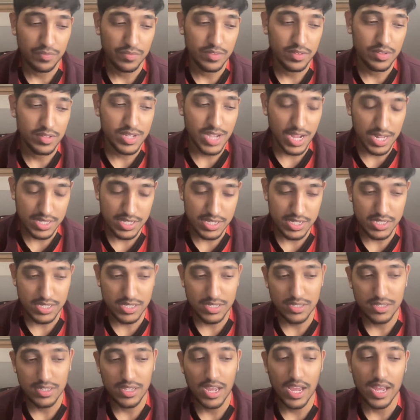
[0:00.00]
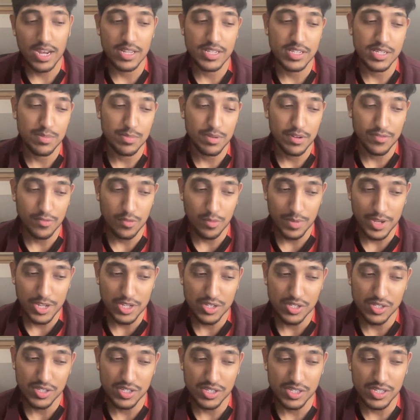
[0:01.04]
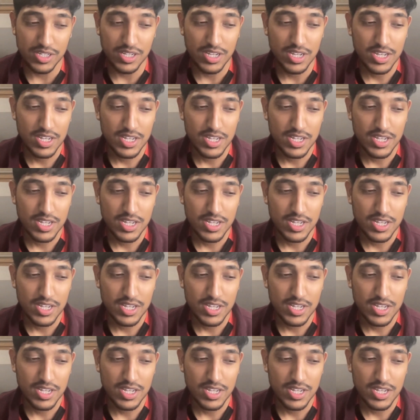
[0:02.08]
tactics and a similar formation to